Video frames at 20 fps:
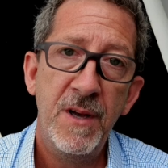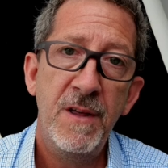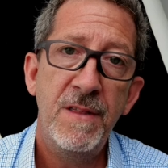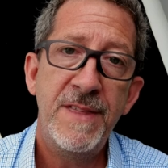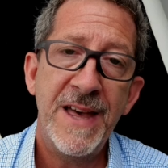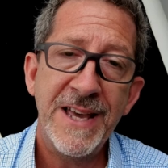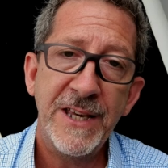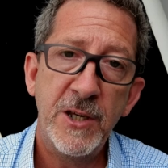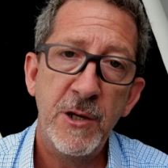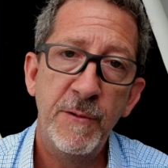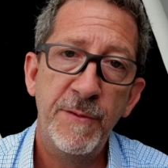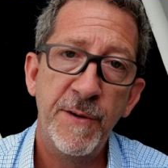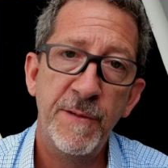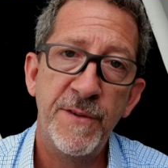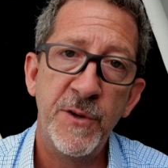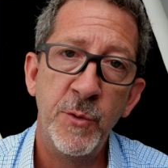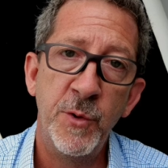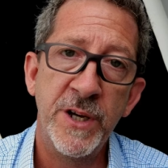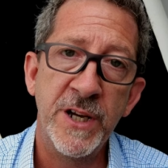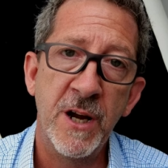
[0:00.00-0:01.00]
Thank you for
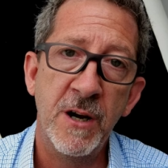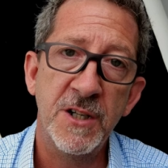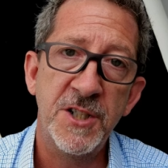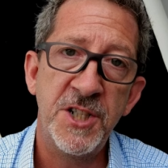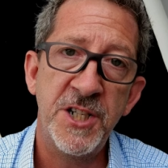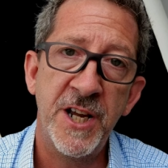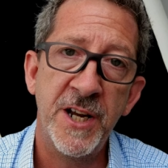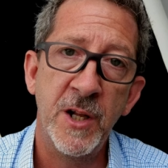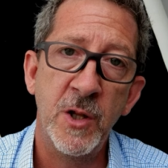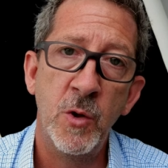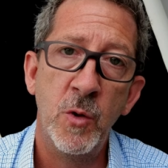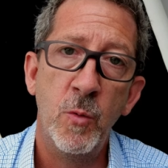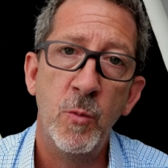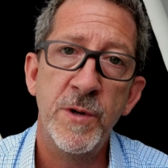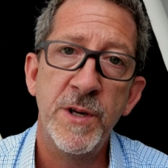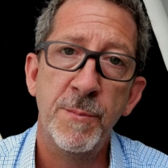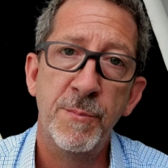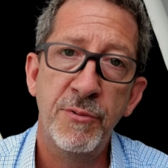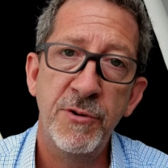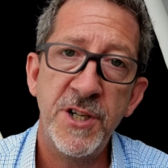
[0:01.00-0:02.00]
viewing our channel. We
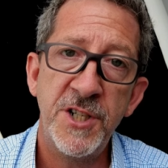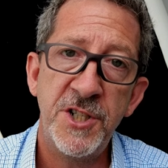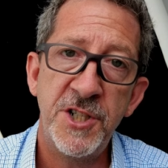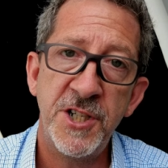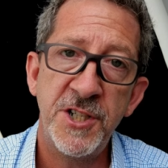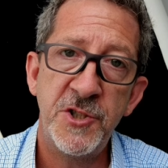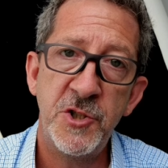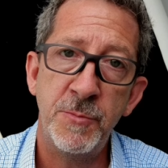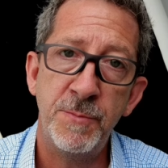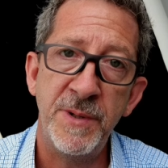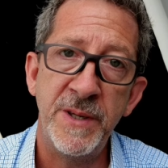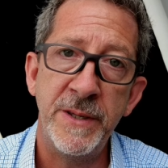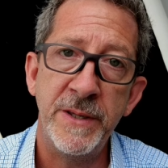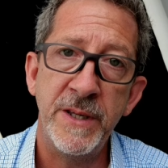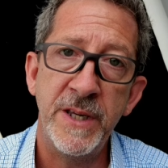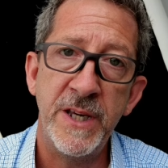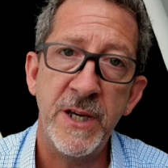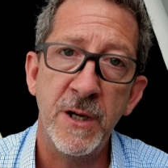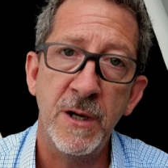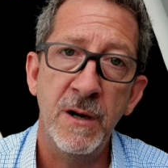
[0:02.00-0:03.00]
appreciate you being
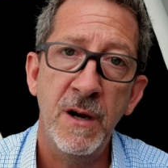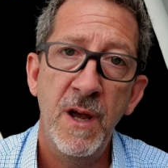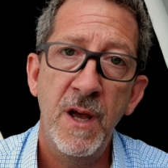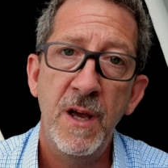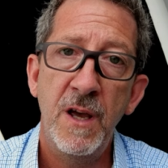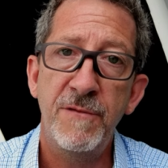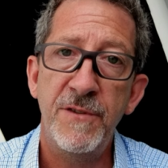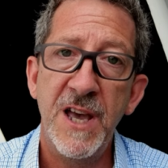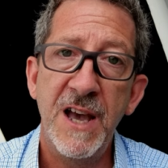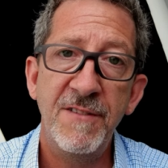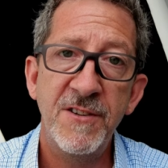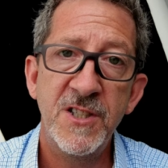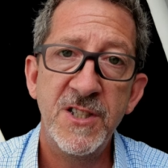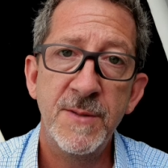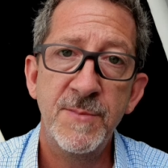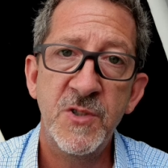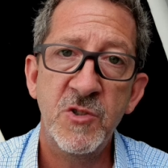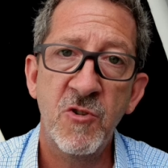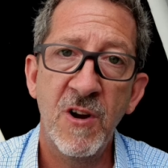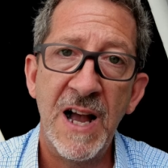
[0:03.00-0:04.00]
here. If you haven't
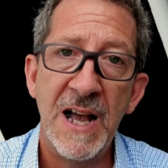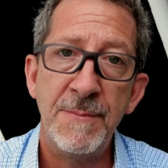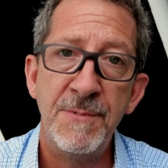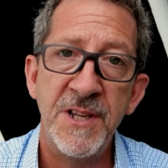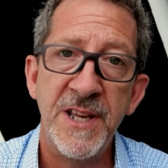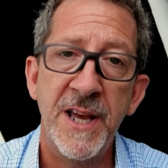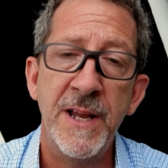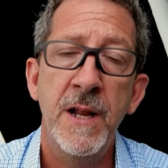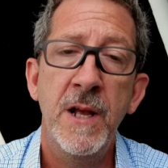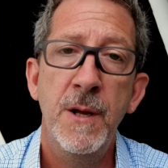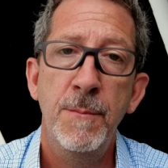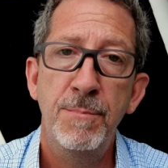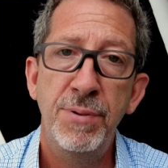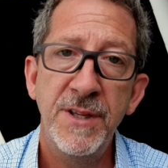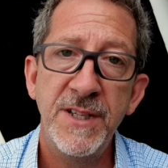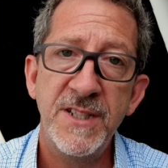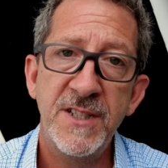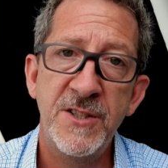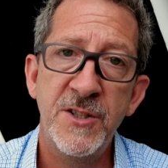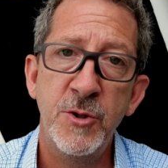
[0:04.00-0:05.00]
subscribed yet,
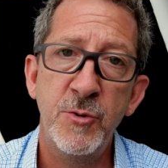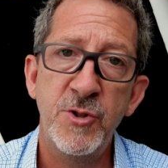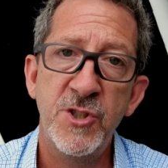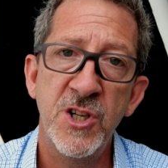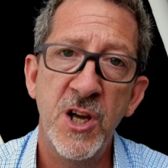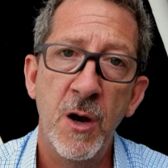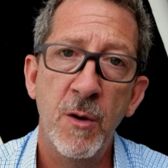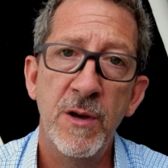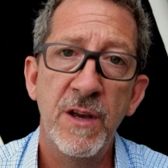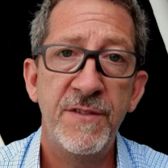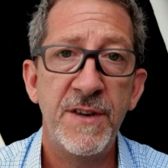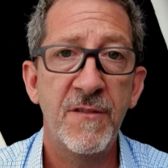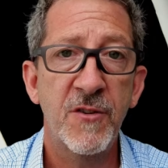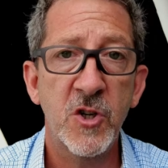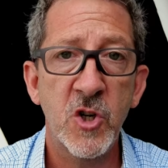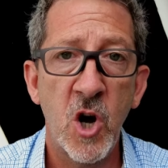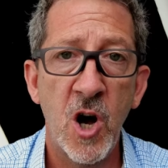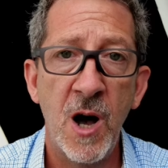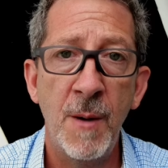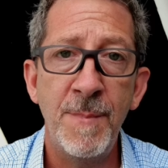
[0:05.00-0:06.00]
please do so. If you have a
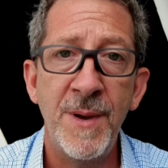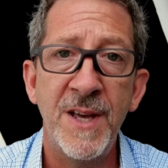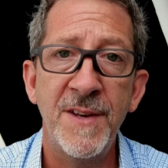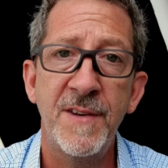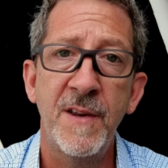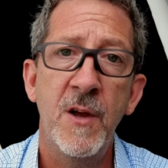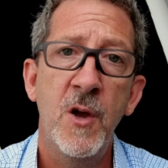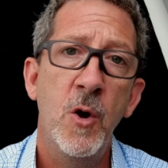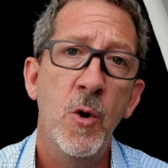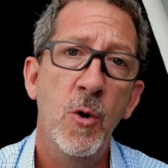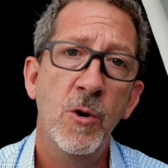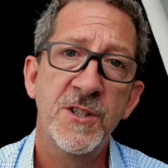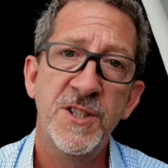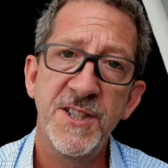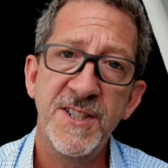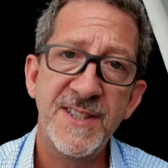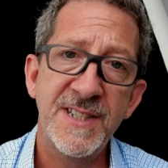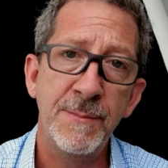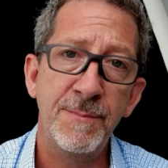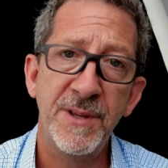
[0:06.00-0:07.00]
comment or
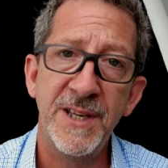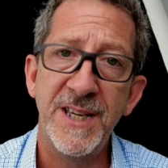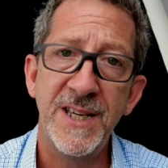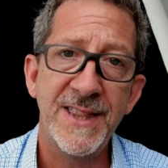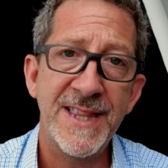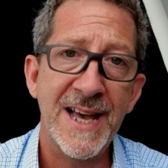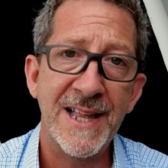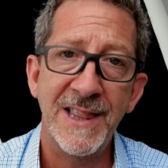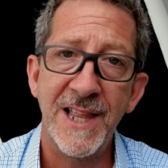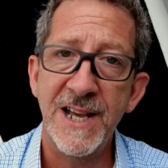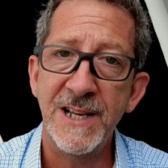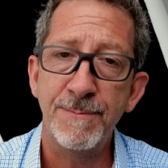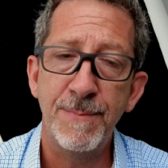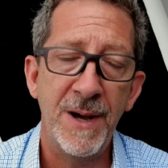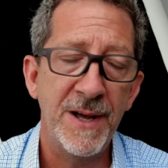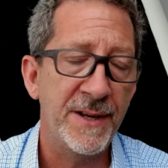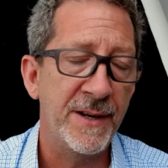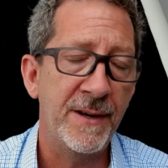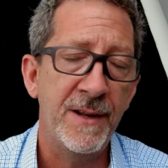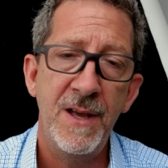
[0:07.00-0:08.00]
just simply hit that like
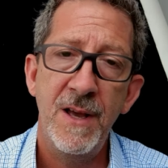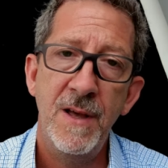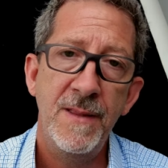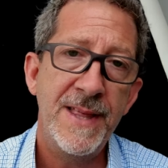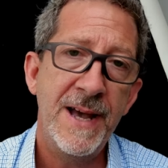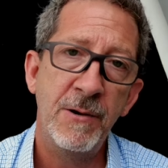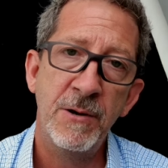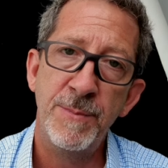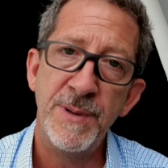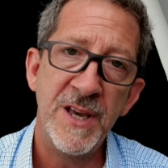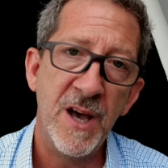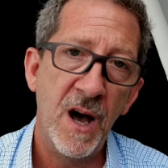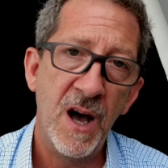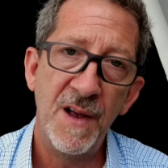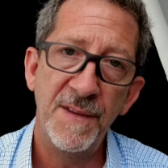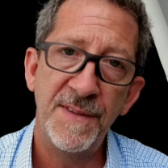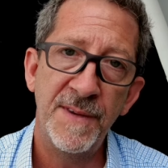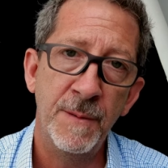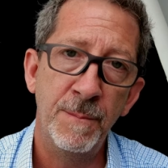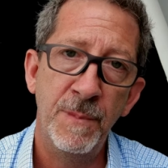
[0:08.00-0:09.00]
button, that would be
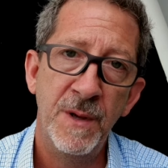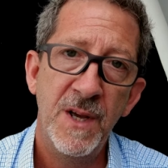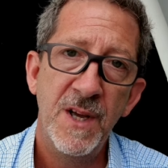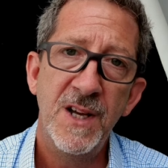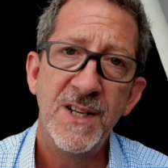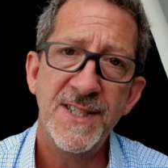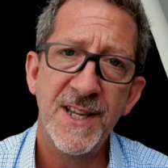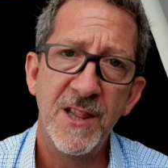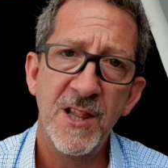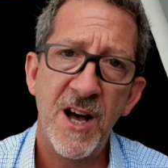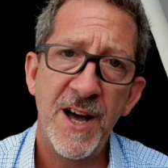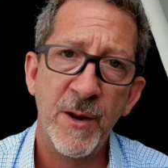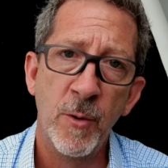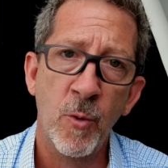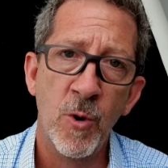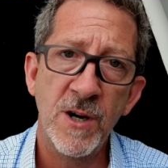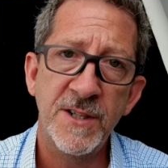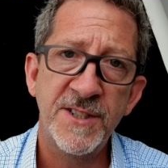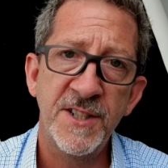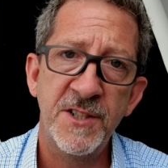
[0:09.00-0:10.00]
awesome. It's a lot of
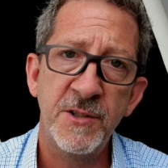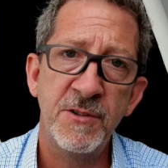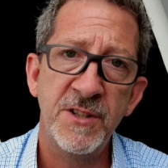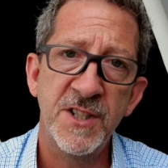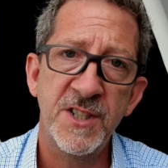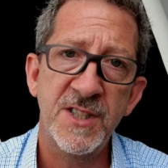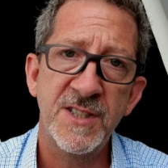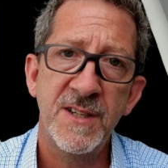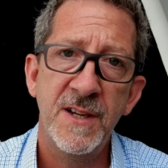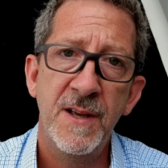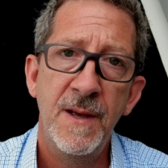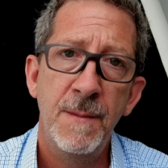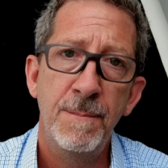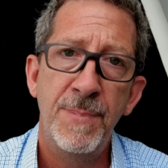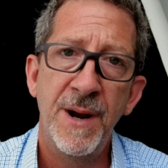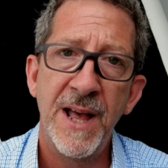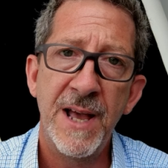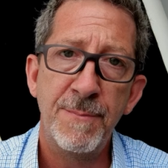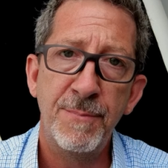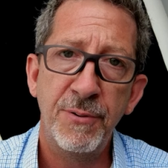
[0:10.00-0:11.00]
work to do this,
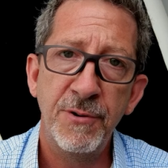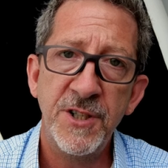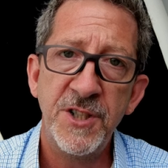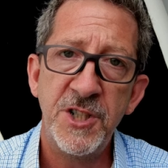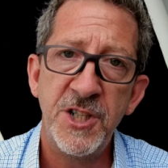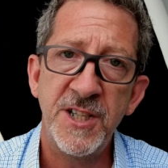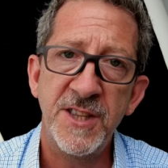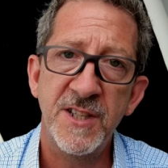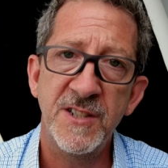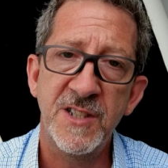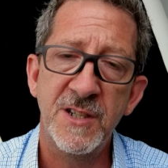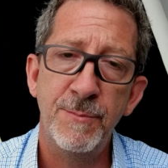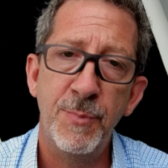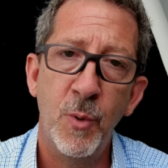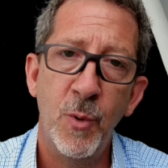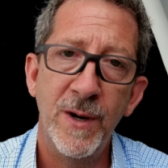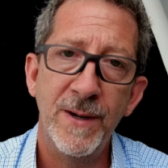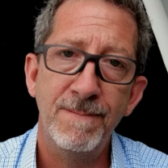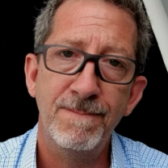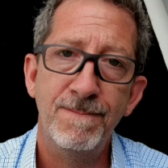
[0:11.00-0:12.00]
but I appreciate the
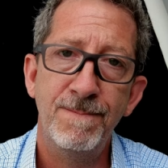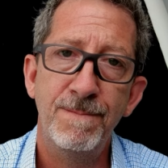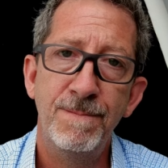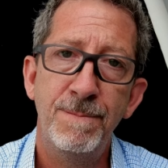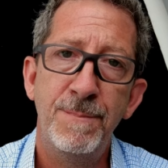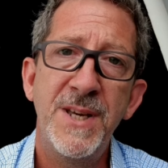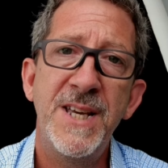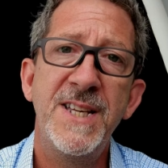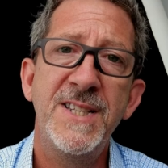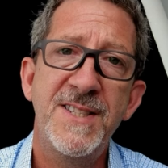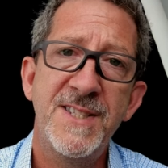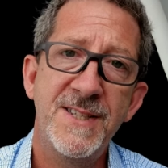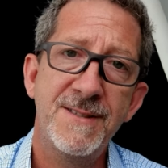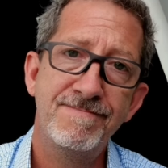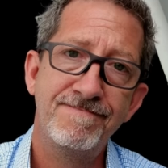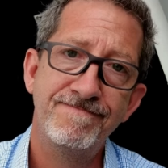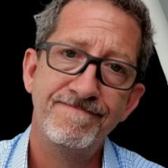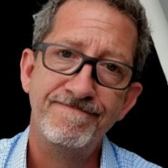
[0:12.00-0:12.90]
support. Peace.